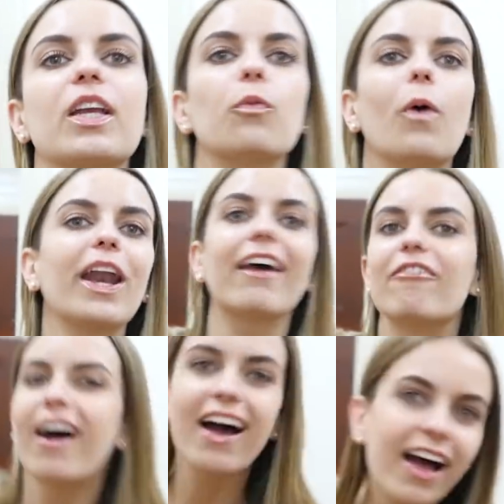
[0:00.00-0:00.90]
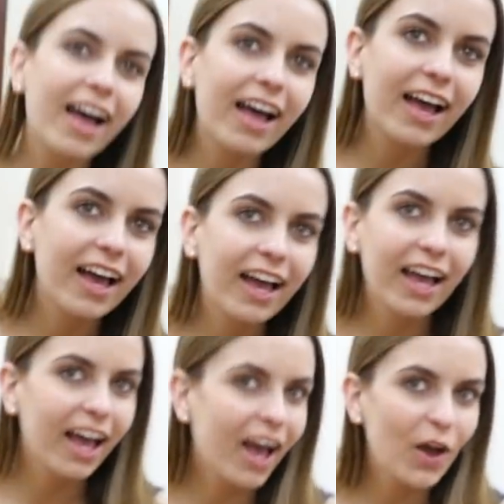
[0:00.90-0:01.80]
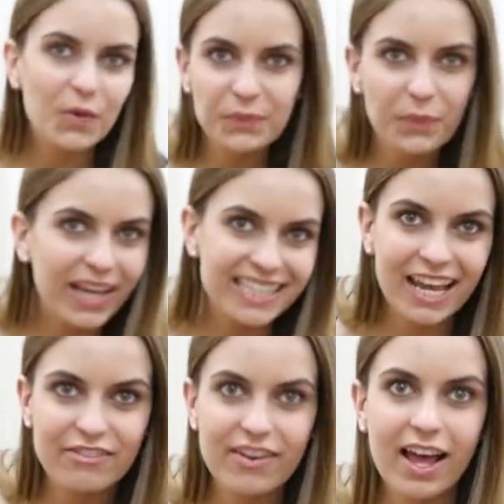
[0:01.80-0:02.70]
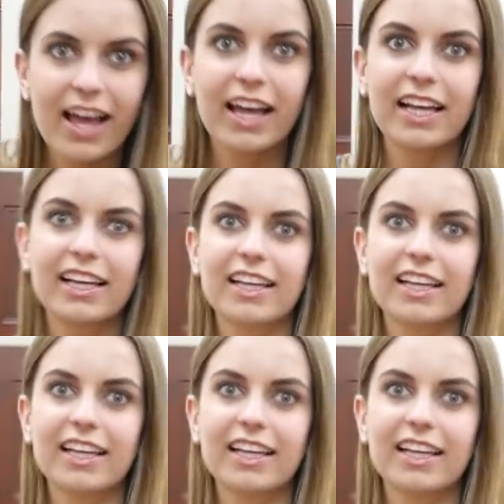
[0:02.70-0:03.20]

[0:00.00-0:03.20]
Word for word: Whatever. Do a, do a shaky dance.